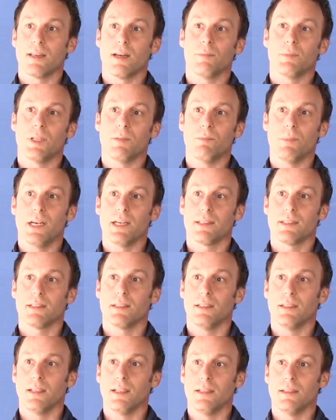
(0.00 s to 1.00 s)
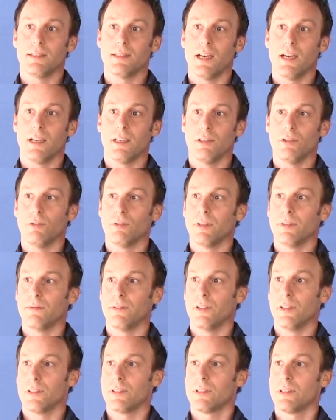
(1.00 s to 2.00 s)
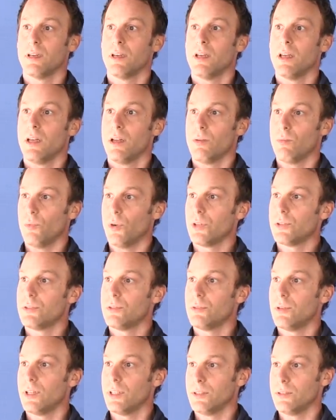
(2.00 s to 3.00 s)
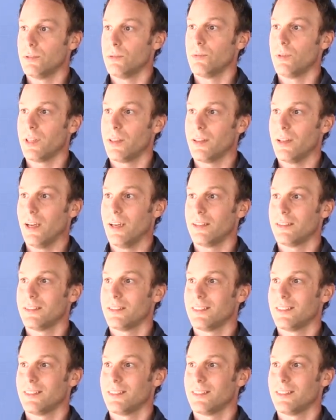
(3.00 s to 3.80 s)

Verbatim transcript: I'm the best in the entire universe. What do I do with that?